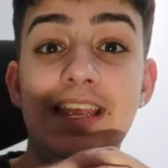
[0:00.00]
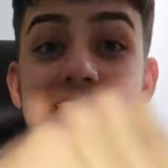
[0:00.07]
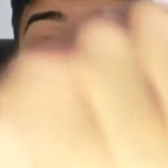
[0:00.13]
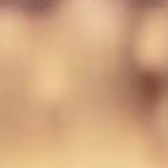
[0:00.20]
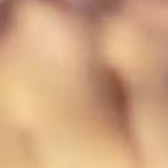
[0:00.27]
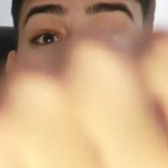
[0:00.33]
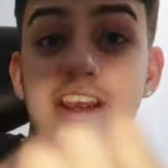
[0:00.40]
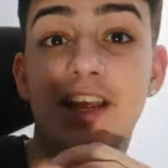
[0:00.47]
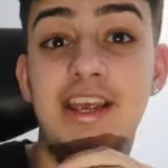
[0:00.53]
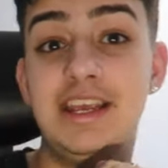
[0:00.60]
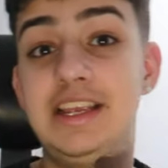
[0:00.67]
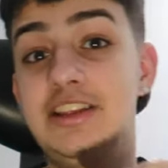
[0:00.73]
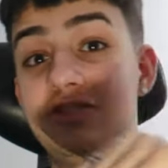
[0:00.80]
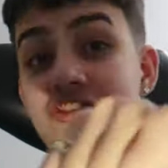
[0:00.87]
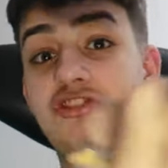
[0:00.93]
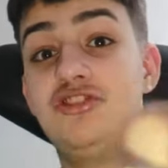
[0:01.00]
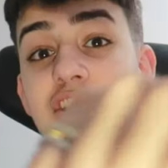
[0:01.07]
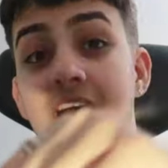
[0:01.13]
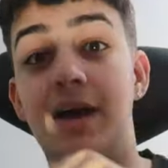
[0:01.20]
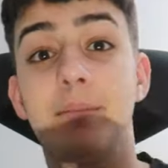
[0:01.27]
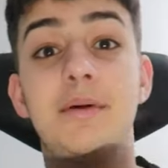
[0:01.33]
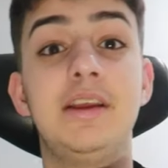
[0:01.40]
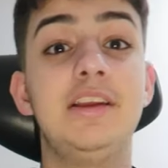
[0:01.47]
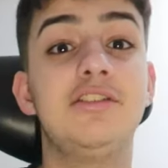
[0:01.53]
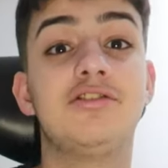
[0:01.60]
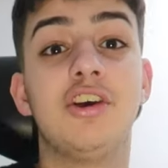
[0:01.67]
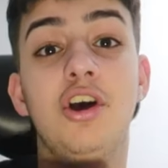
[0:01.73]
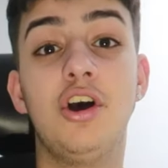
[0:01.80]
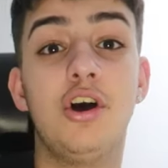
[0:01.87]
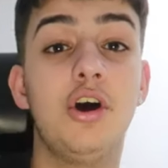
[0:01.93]
Each hit, each jab,
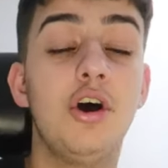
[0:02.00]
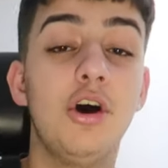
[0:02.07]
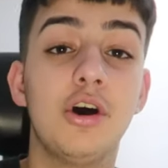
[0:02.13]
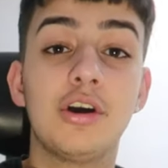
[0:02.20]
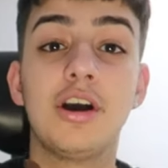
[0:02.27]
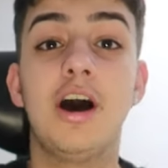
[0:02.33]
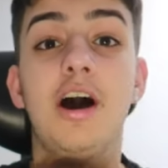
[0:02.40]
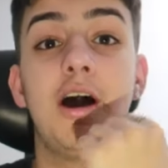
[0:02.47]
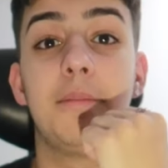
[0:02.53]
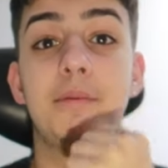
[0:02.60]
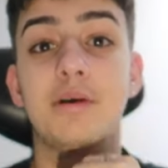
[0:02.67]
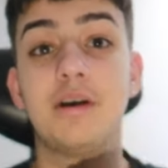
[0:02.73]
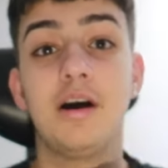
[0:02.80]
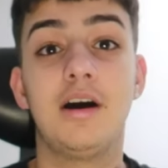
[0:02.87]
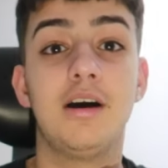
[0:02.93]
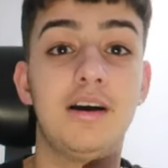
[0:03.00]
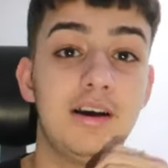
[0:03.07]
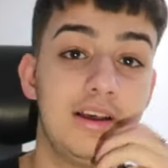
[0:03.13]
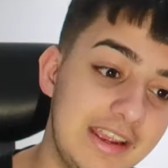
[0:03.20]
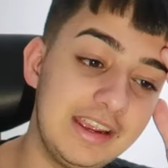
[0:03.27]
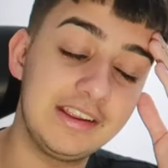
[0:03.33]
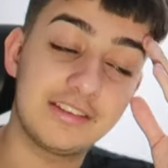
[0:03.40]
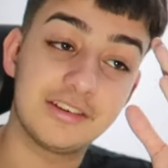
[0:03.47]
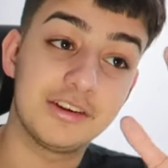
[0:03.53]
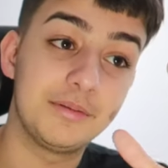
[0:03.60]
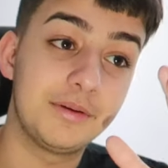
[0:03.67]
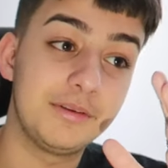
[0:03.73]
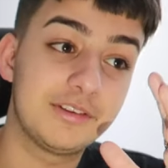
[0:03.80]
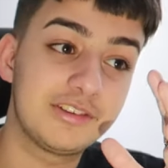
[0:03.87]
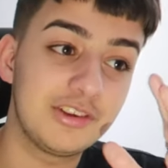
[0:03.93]
each hook, uppercut it's going to
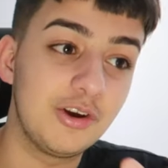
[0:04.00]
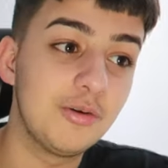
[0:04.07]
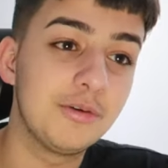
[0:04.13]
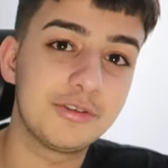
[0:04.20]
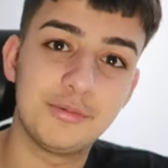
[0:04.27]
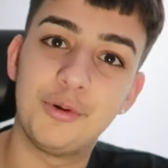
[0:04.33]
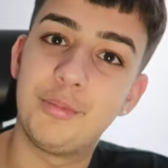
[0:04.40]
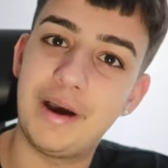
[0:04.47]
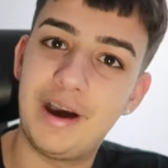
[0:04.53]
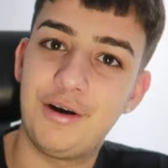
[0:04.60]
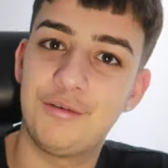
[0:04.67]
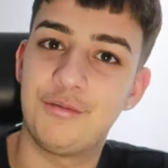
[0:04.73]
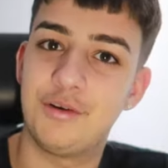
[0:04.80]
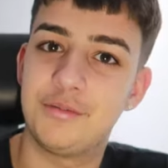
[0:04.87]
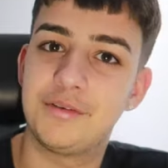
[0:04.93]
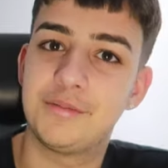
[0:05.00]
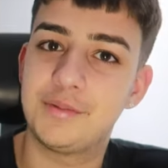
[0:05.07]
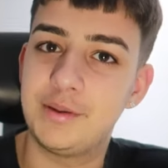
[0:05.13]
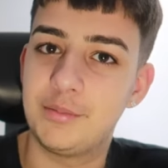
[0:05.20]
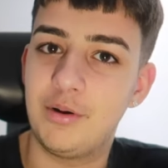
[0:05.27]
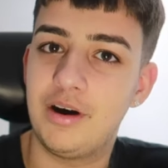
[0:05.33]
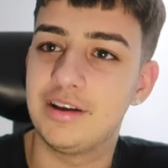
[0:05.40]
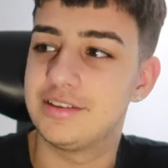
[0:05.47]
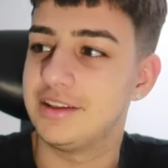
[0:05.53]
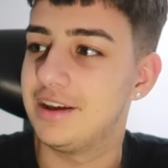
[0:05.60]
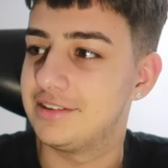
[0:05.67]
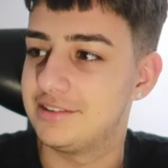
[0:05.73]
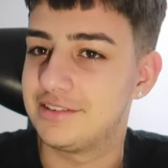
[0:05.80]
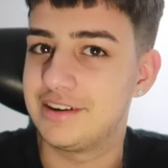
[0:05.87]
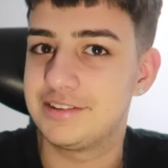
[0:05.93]
be so much more powerful. I think people are
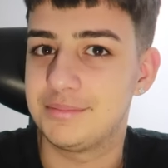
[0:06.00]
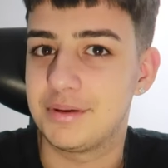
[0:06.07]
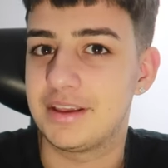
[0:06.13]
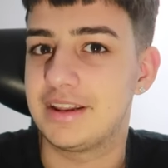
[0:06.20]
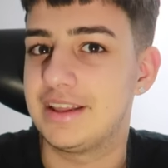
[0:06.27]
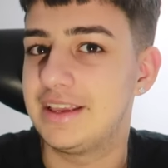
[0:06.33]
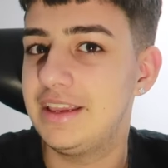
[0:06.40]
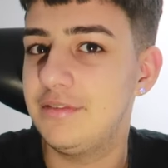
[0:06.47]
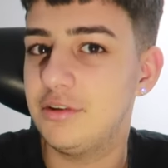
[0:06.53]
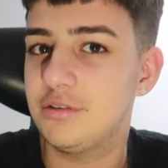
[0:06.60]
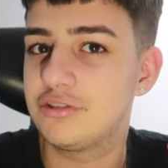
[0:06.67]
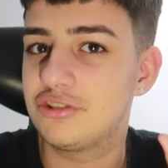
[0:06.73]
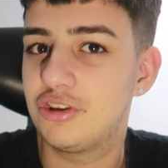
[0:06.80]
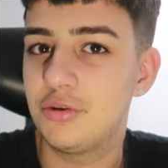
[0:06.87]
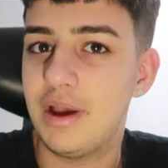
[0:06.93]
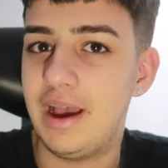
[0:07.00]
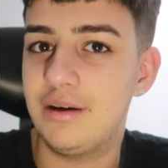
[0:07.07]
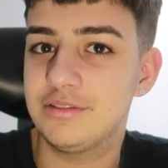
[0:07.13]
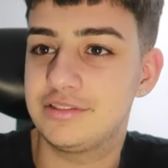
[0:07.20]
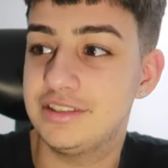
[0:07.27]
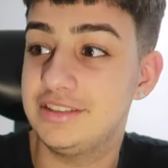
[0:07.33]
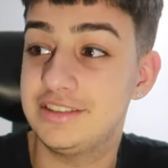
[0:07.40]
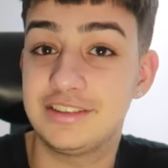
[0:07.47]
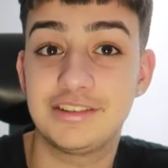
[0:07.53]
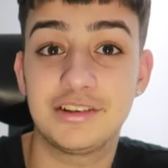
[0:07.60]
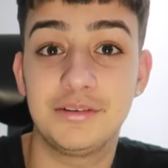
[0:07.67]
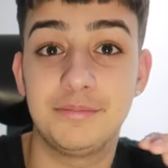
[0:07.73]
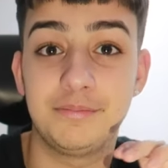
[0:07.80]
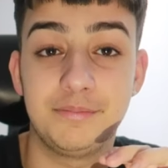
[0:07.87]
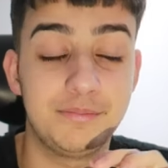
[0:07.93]
underestimating it. Even though it's two ounces, it's
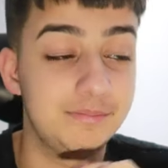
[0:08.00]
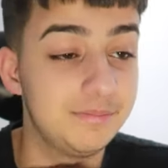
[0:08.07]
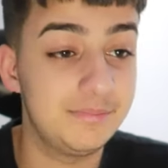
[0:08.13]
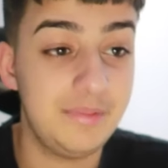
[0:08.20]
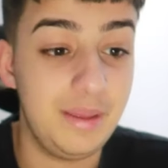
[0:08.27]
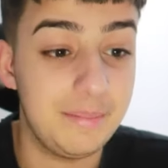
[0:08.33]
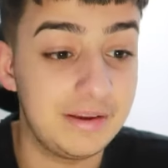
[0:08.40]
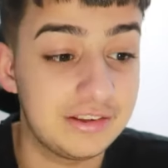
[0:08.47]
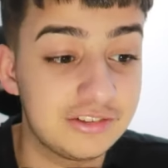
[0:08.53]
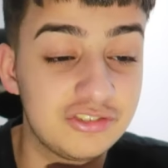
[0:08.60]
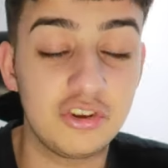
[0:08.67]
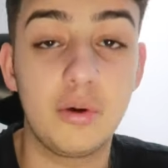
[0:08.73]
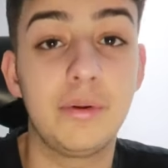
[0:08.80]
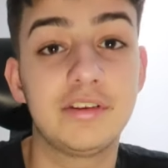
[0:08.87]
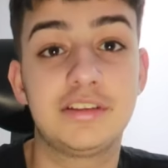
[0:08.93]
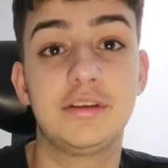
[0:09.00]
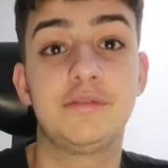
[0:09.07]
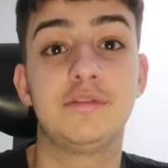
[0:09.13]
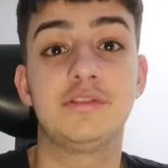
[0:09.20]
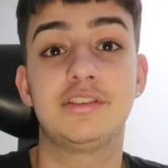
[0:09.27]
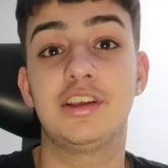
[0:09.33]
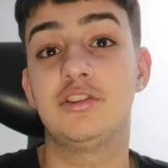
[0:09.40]
going to make so much difference.